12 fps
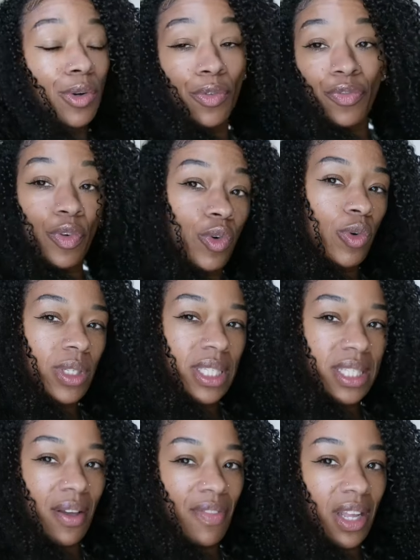new foods
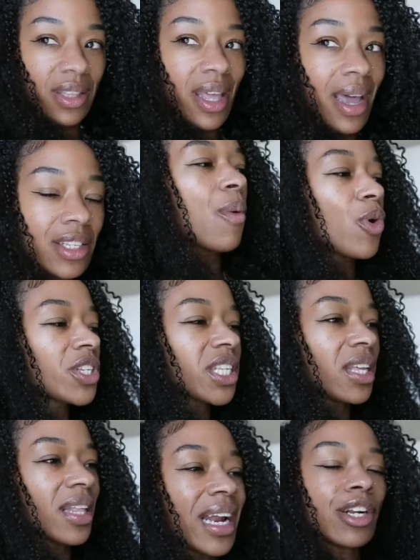and stuff like that. I will
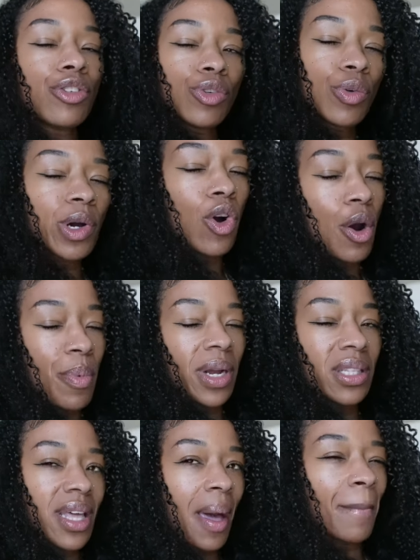say that I do
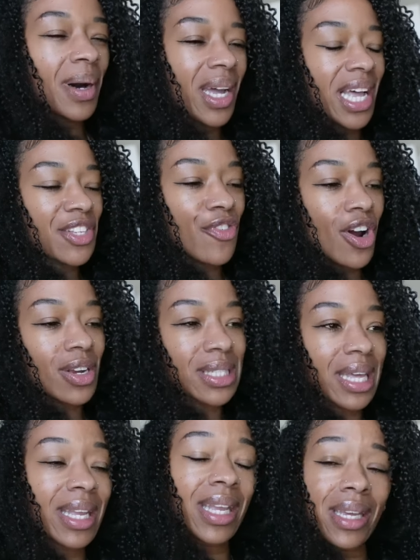incorporate that, but as far as
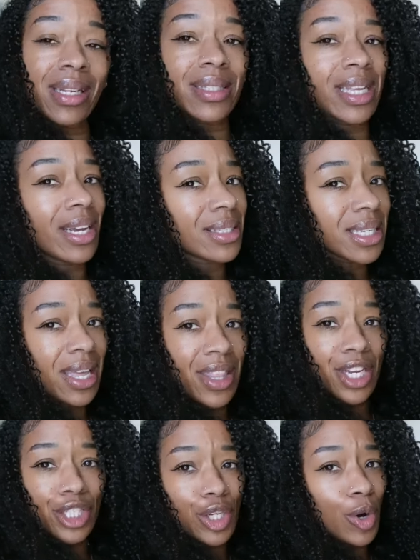like getting his hair
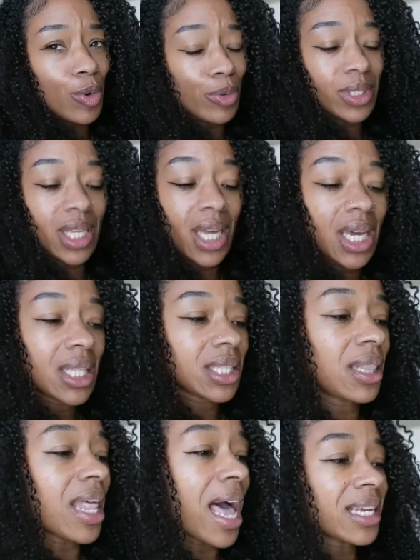together, the toes, the,
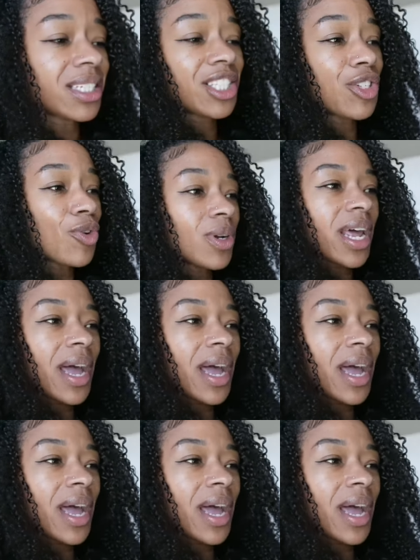the lashes and all